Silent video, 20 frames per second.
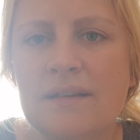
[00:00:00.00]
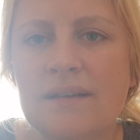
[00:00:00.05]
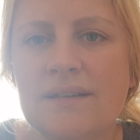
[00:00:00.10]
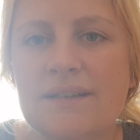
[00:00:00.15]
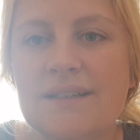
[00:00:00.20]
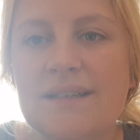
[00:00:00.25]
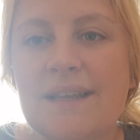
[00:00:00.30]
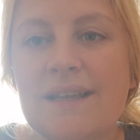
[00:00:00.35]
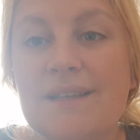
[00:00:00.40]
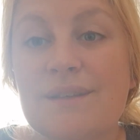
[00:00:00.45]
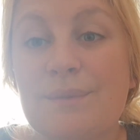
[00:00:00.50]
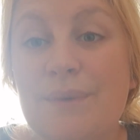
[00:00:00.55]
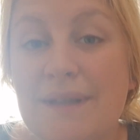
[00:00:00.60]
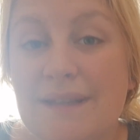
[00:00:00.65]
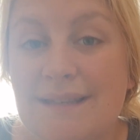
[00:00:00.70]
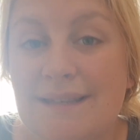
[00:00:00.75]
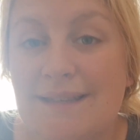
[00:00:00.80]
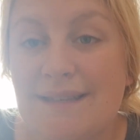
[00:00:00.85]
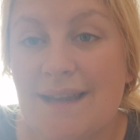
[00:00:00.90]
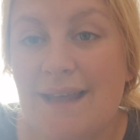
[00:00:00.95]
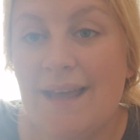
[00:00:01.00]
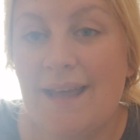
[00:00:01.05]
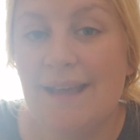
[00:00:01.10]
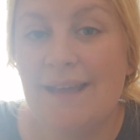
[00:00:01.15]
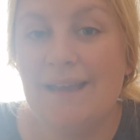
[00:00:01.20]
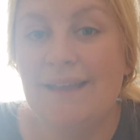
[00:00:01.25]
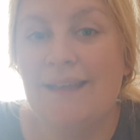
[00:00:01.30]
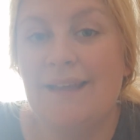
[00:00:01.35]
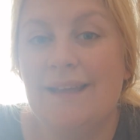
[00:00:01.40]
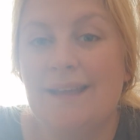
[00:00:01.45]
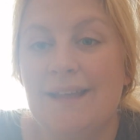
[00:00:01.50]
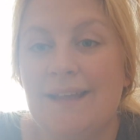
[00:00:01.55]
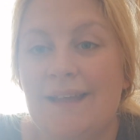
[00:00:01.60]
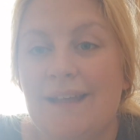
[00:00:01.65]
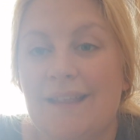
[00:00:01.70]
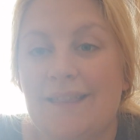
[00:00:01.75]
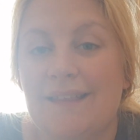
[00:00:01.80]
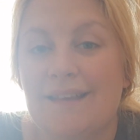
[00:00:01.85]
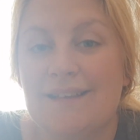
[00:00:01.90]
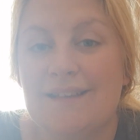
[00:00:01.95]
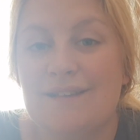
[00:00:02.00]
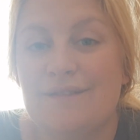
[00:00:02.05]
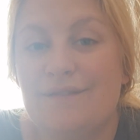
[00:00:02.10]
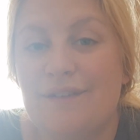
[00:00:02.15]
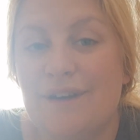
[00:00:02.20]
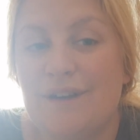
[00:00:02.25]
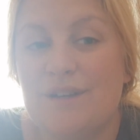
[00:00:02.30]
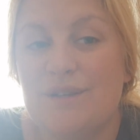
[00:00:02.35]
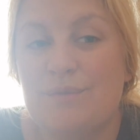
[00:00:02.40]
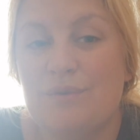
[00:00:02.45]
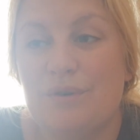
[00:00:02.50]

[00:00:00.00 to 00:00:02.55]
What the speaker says: Today is Wednesday. That's the first